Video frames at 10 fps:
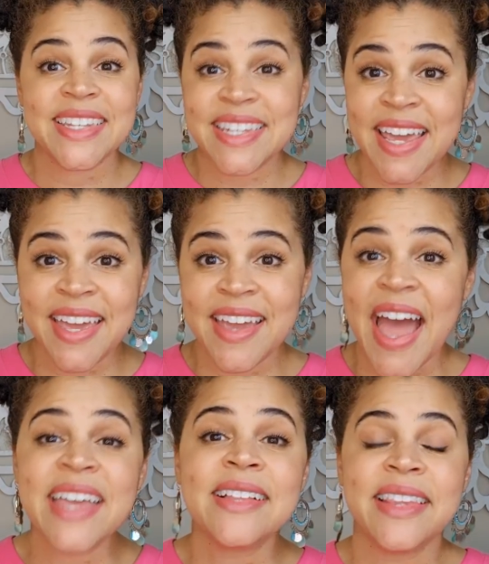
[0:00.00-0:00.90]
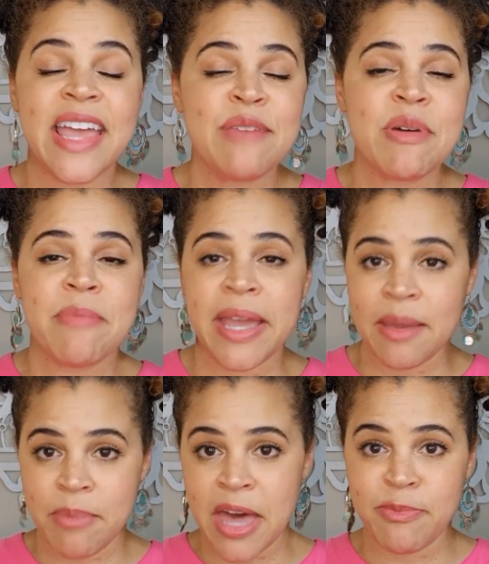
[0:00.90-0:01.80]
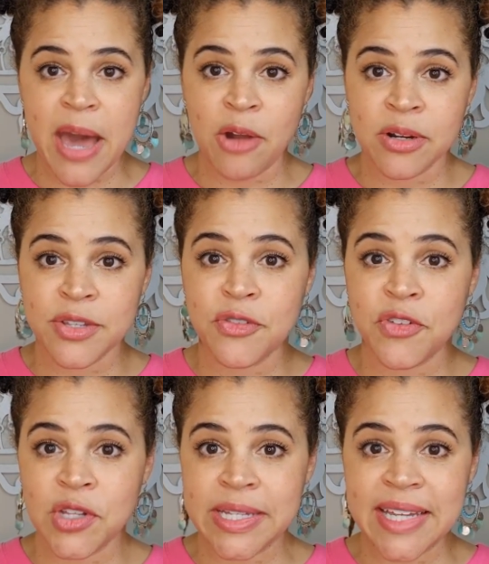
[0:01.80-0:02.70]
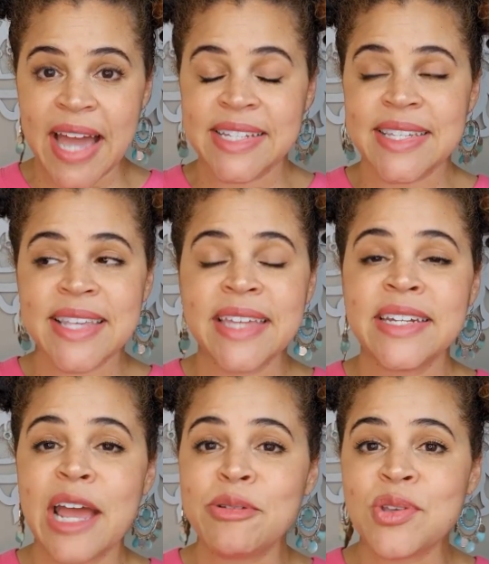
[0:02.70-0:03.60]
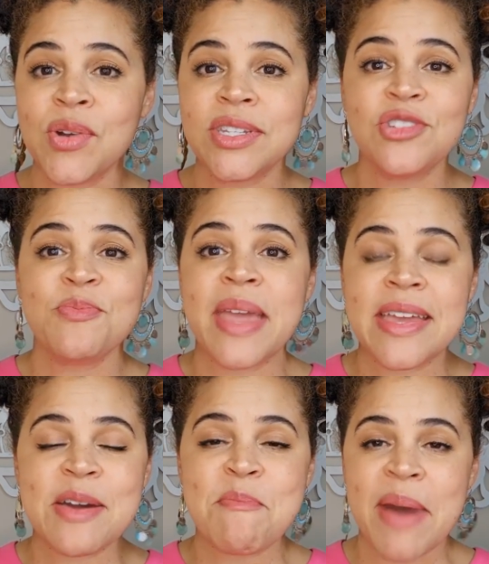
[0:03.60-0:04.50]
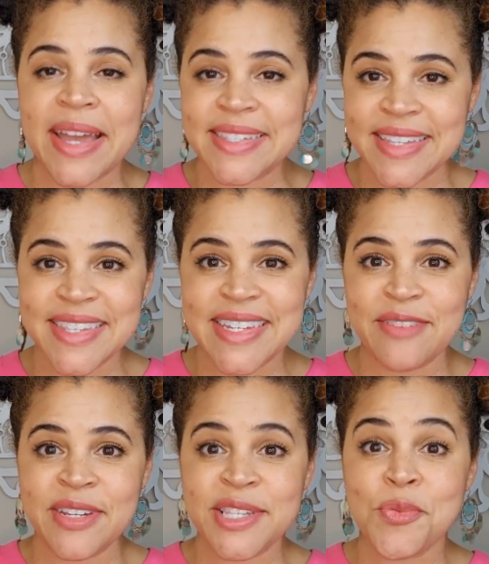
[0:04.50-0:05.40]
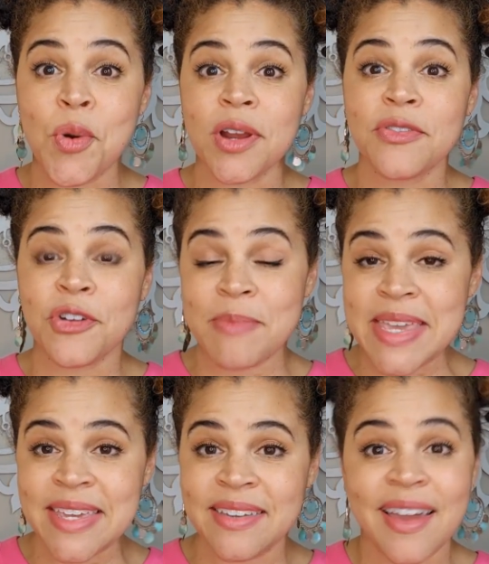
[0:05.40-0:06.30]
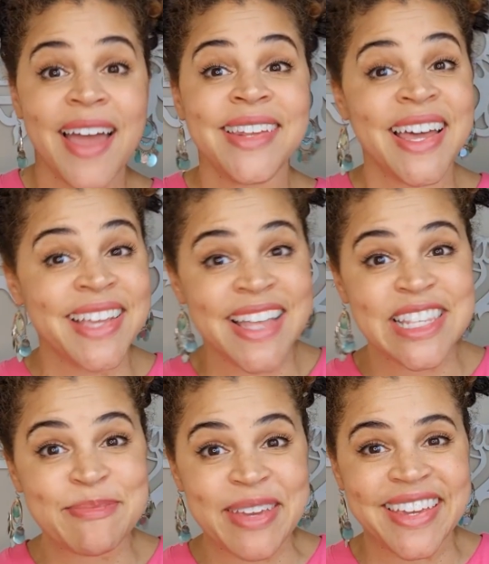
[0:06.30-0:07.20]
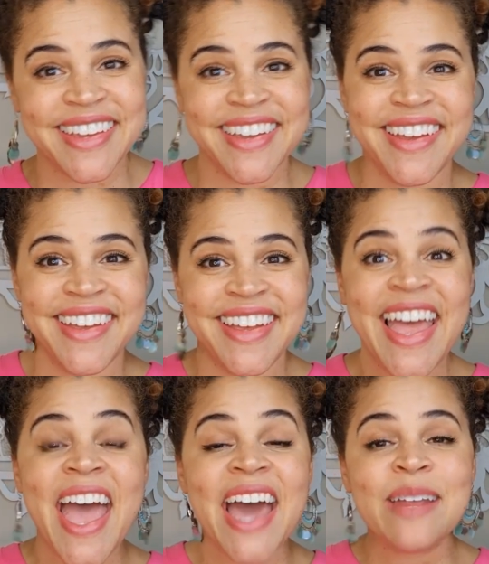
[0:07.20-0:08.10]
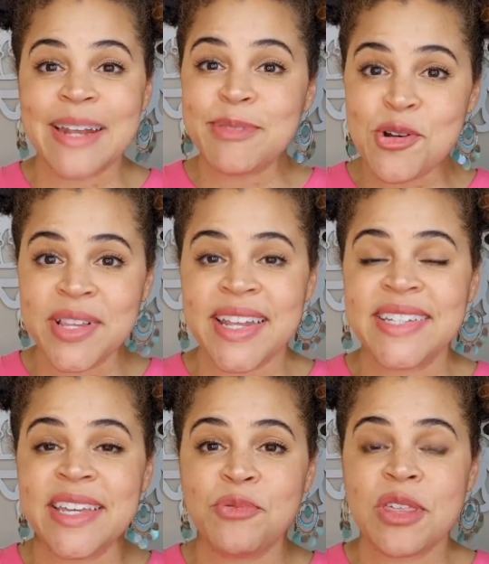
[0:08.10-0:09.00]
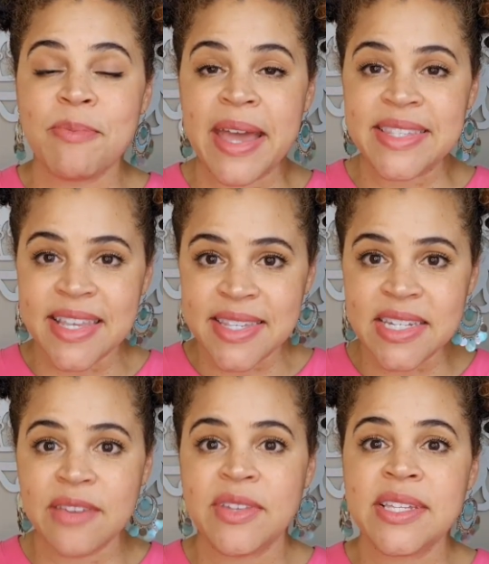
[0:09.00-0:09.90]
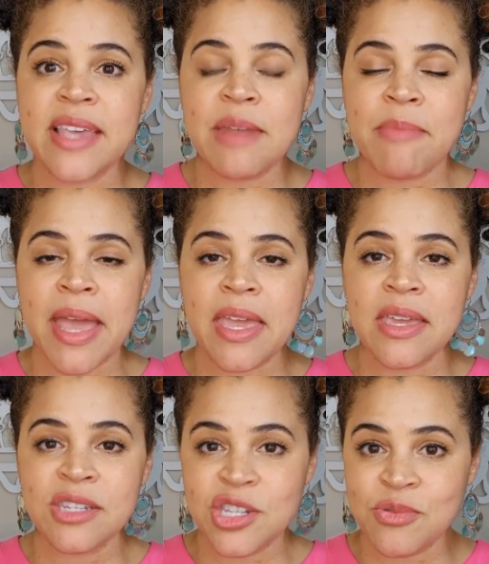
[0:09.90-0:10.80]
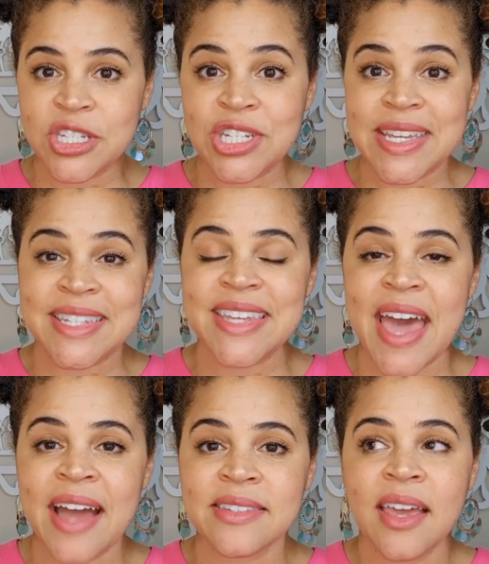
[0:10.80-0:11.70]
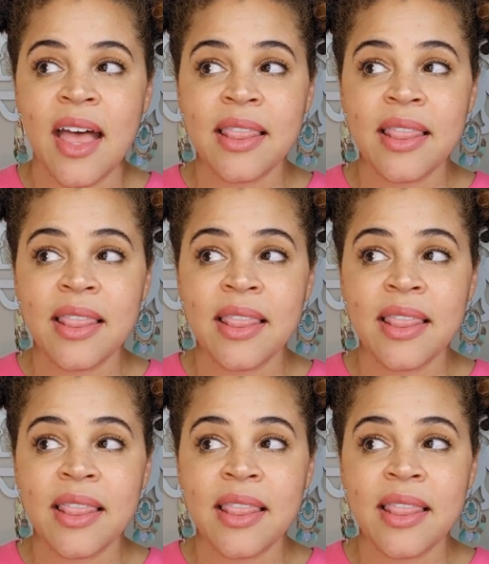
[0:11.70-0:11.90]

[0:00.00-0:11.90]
Today, I claim my empath powers fully. I decided I was going to make my sensitivities work for me, not against me. And I'm so glad I did. With my sensitivities and my intuition intact,